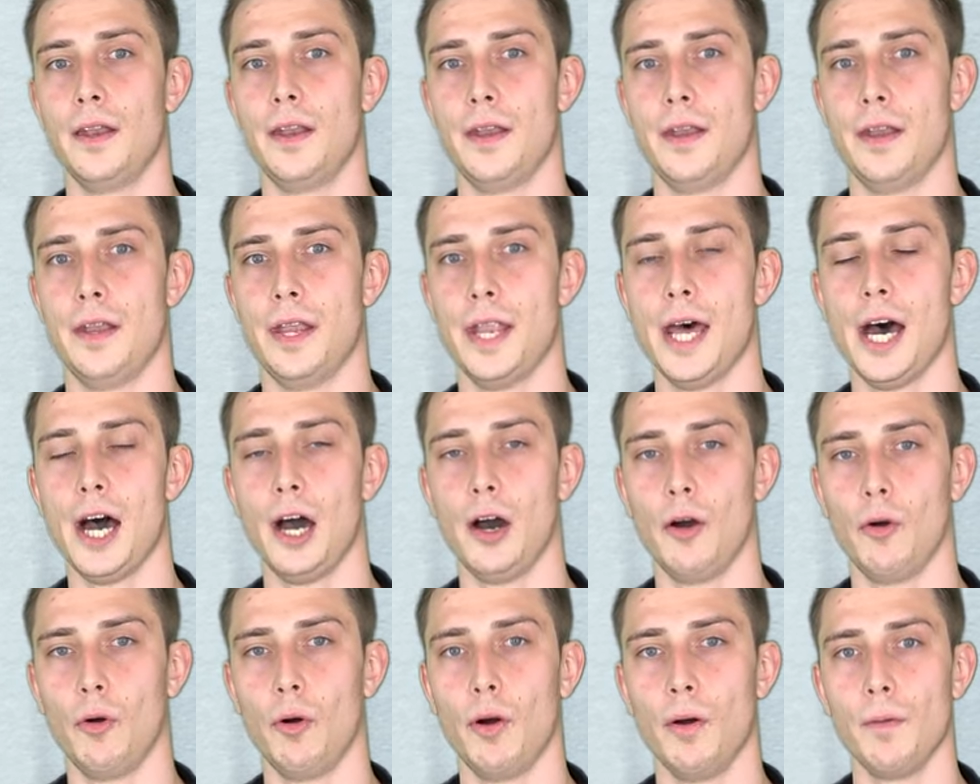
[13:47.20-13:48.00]

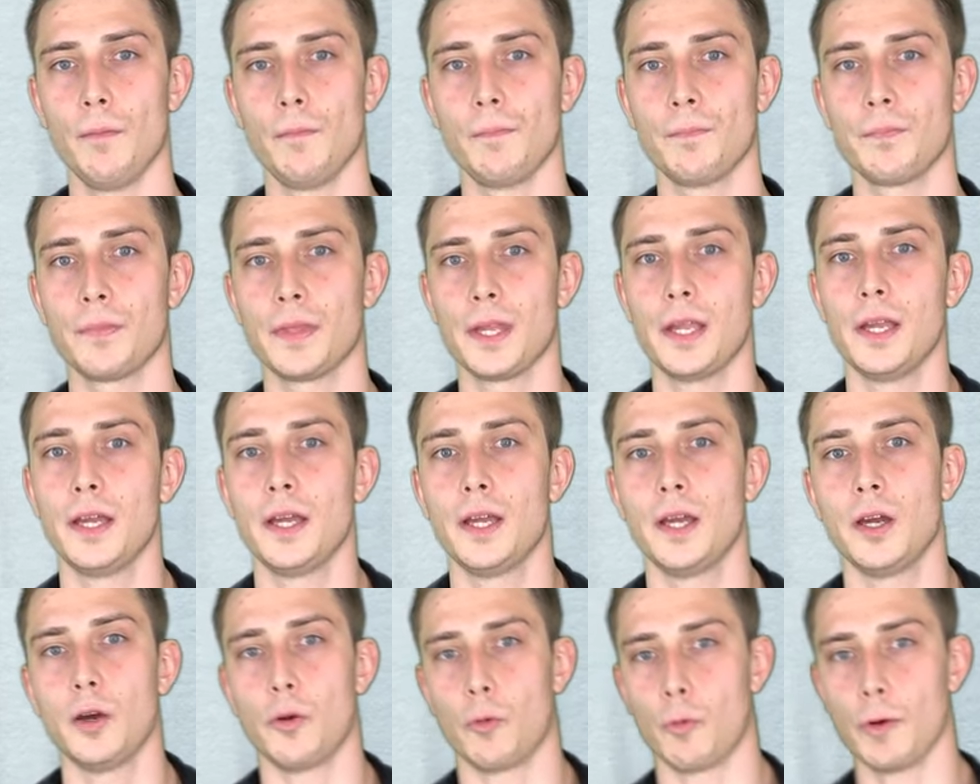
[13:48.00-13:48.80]
Now,
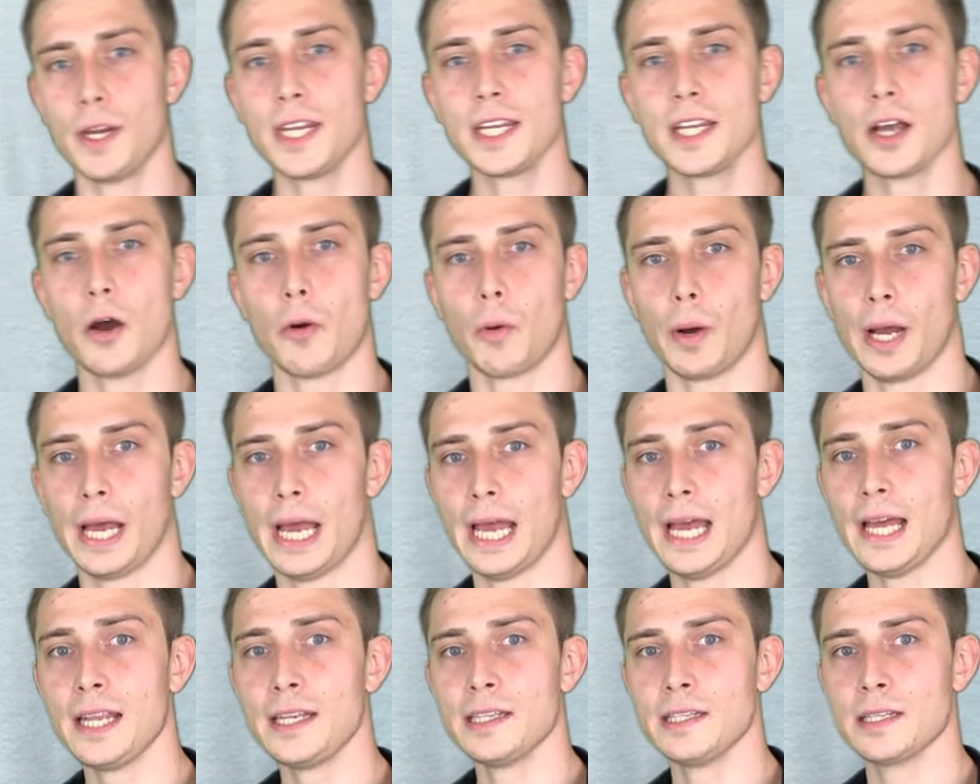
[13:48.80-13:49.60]
we go
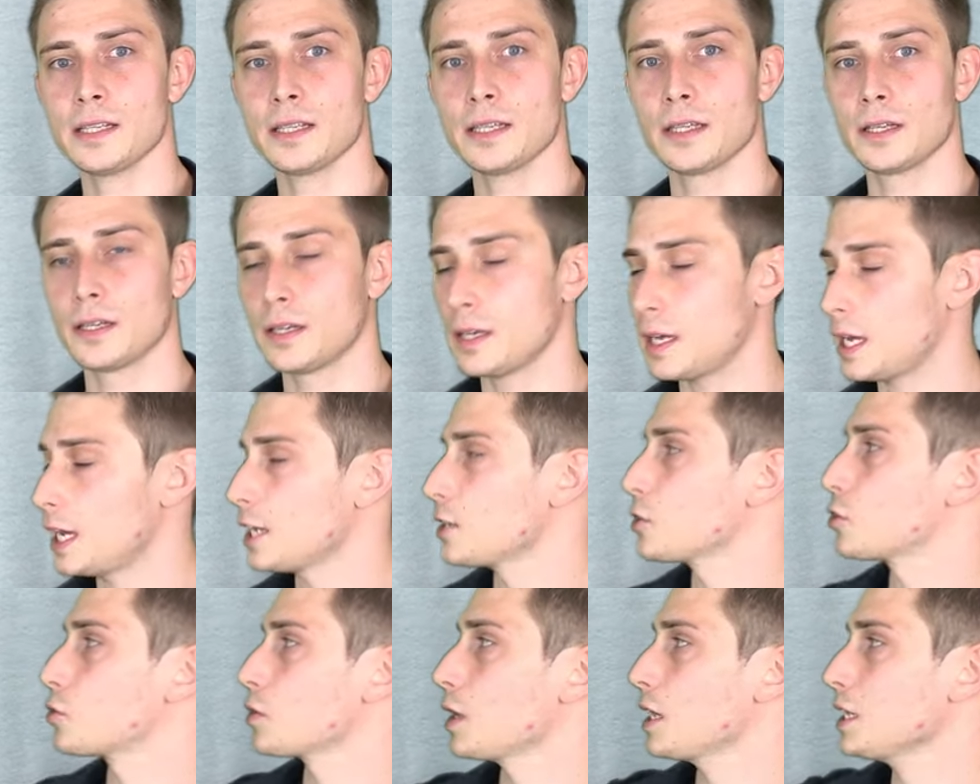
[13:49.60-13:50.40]
ahead
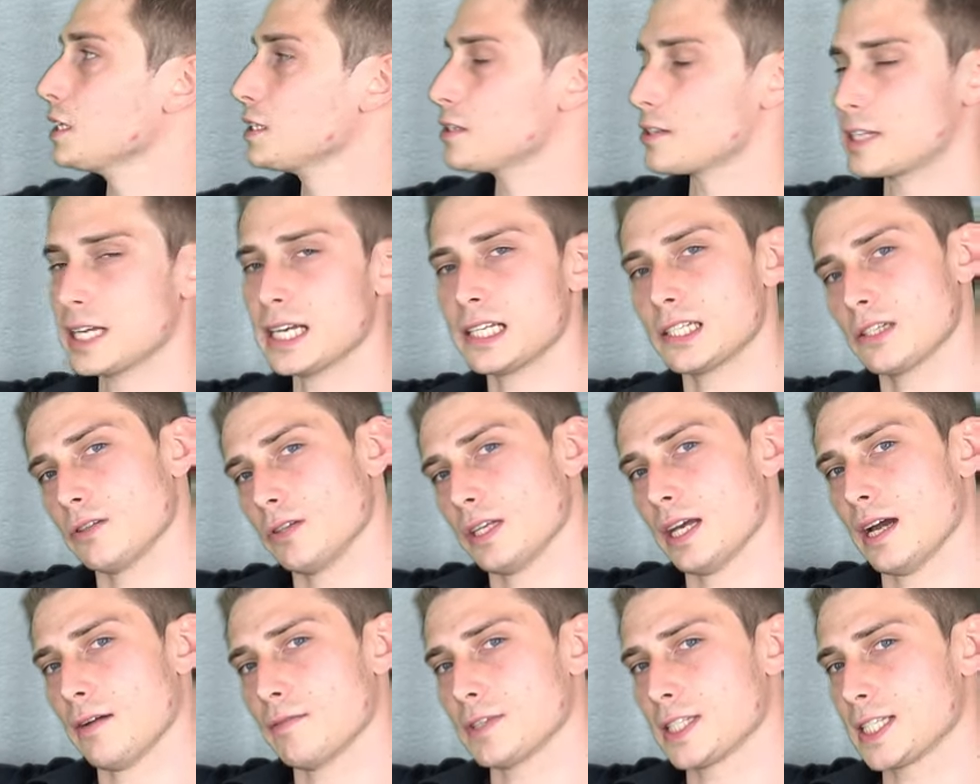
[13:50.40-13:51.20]
and try to get to
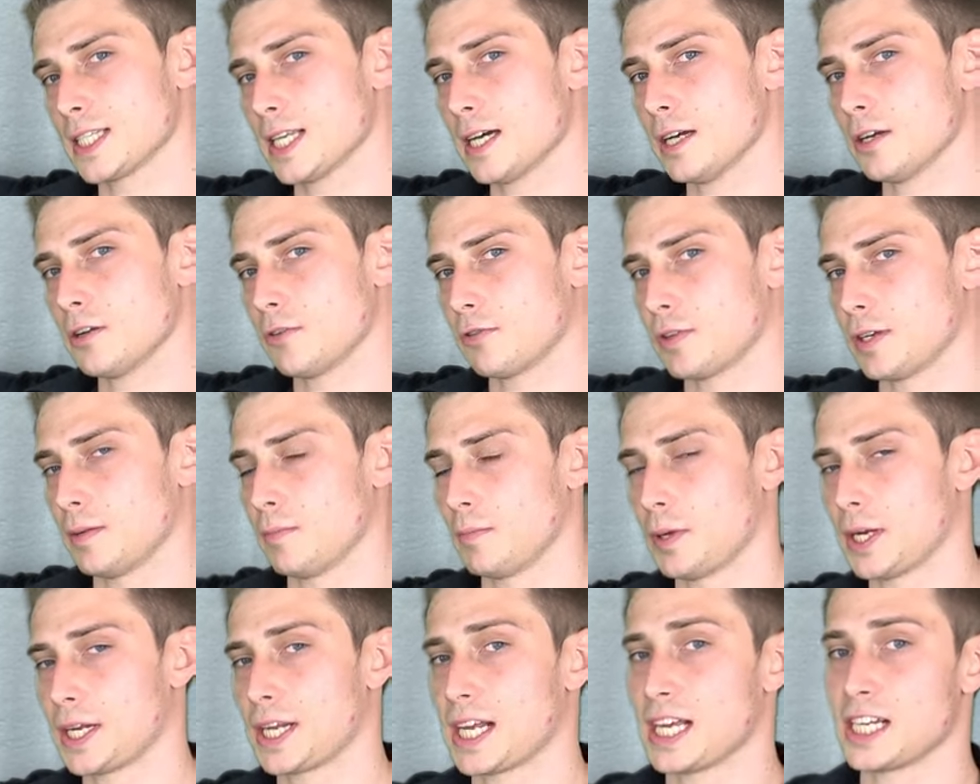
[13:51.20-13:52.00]
the other side of the
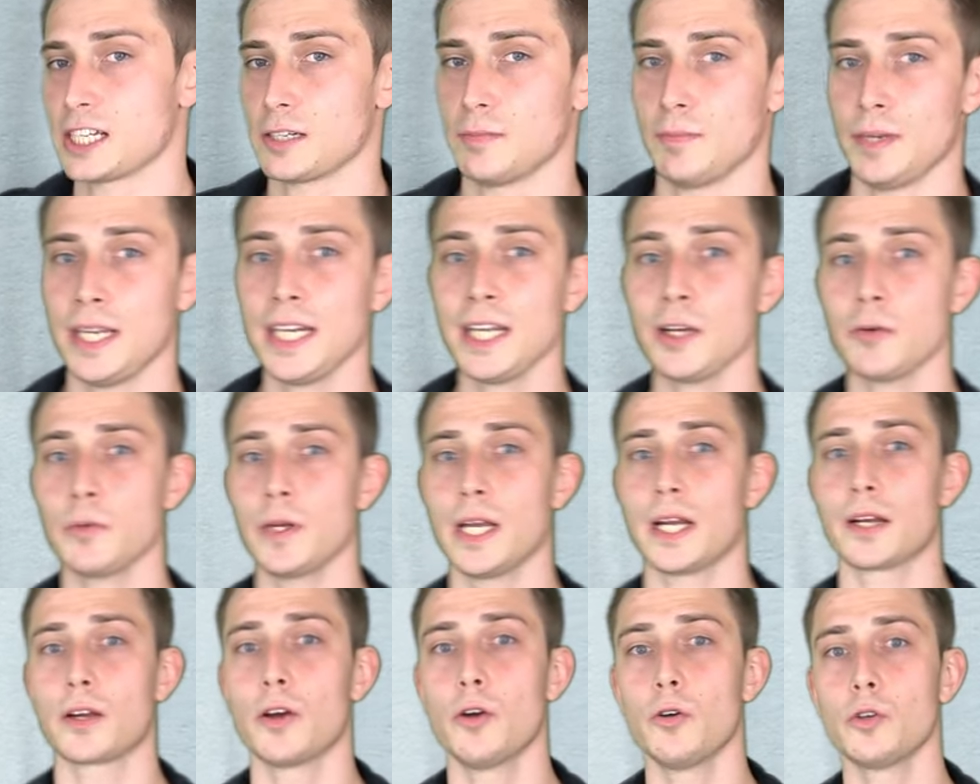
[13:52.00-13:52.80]
implication, meaning we
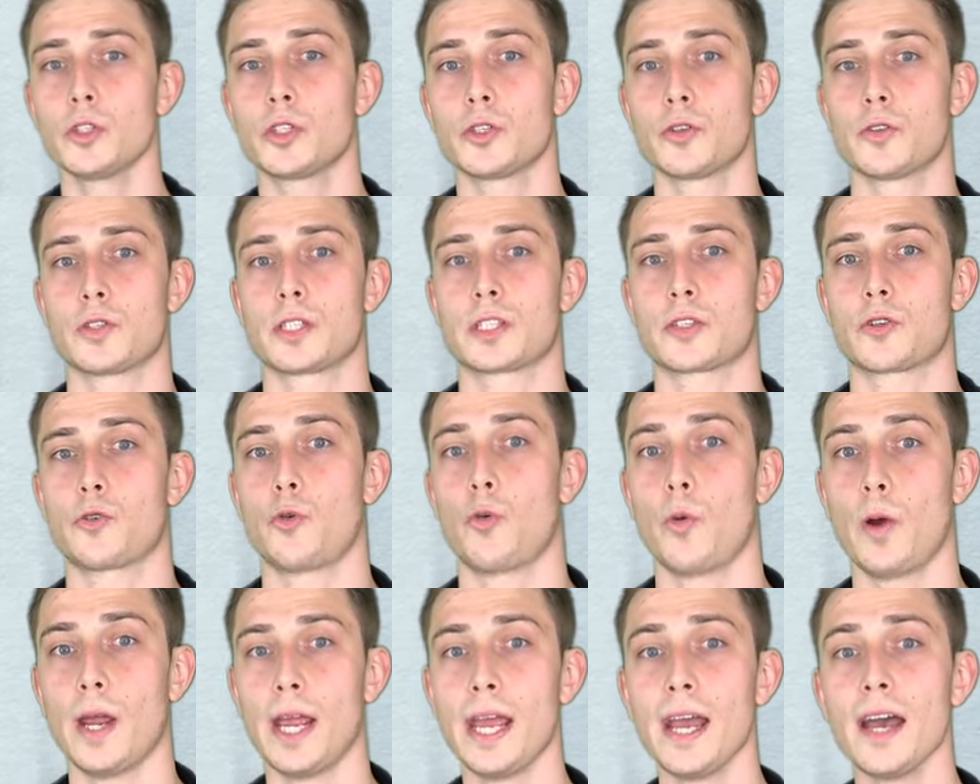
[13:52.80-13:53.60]
are going to
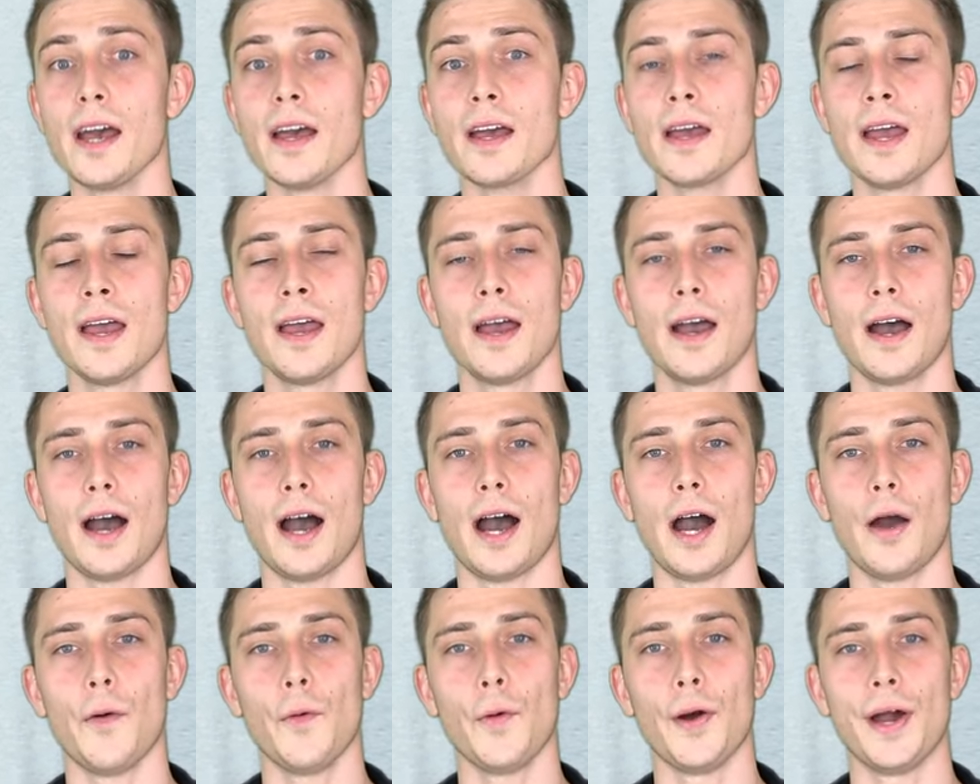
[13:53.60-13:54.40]
square
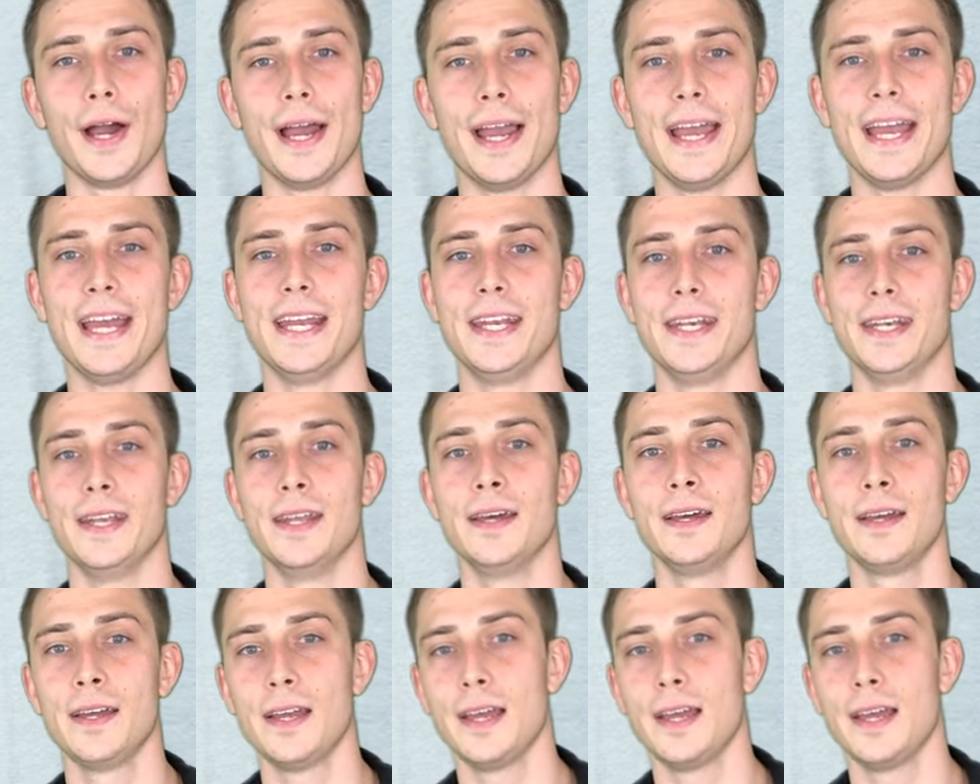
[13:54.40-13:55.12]
our n.